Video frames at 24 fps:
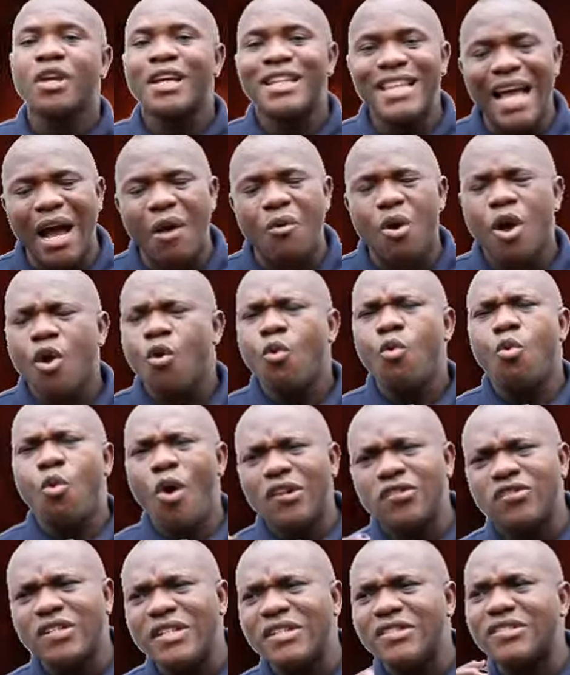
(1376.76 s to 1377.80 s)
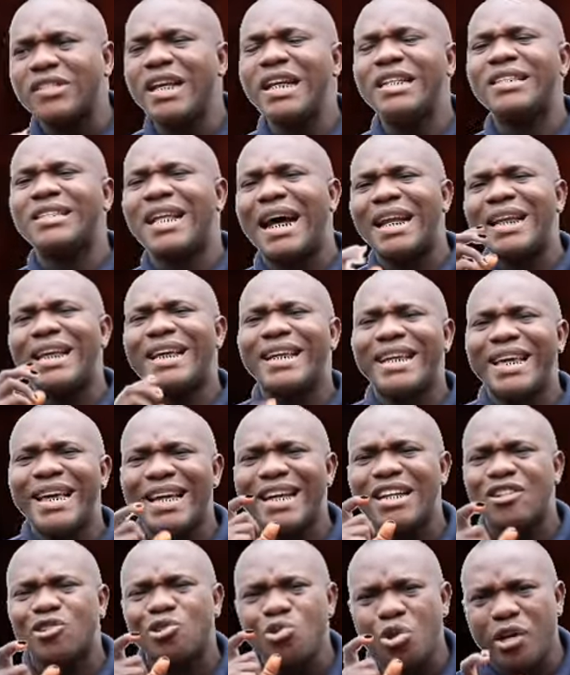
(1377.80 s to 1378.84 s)
Now, what is it that the king
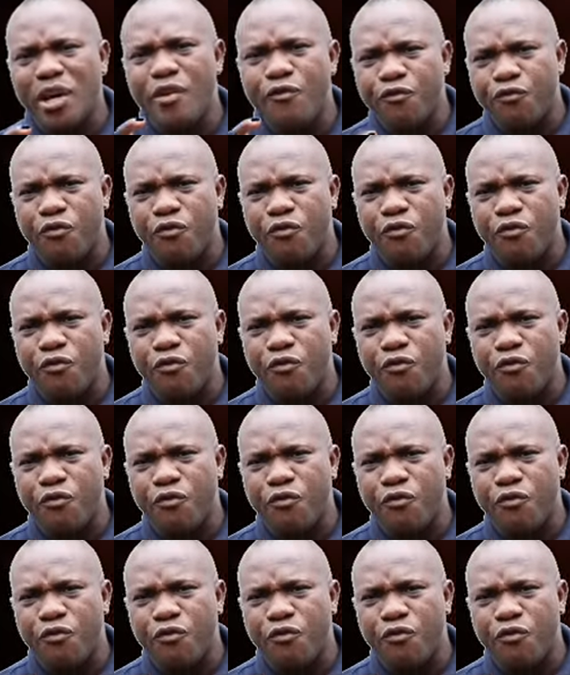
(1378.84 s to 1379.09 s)
is looking